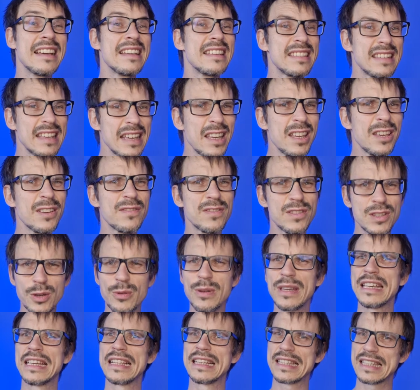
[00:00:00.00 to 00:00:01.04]
Think of
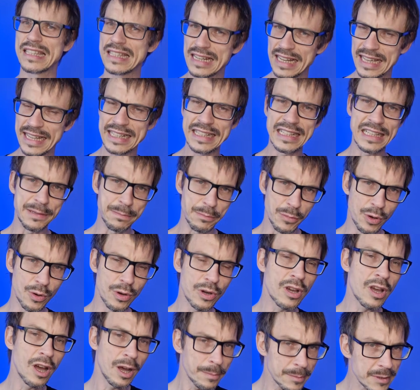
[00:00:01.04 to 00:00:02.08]
doing is slightly
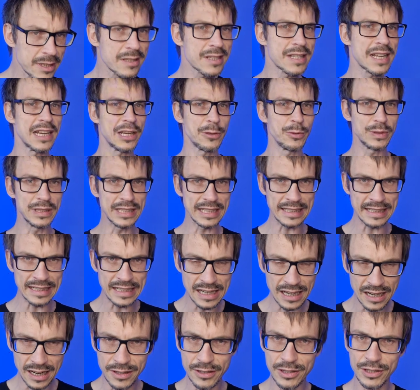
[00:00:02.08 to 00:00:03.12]
more common, so I would
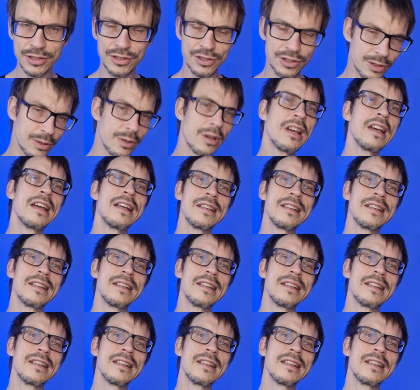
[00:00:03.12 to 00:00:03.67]
encourage you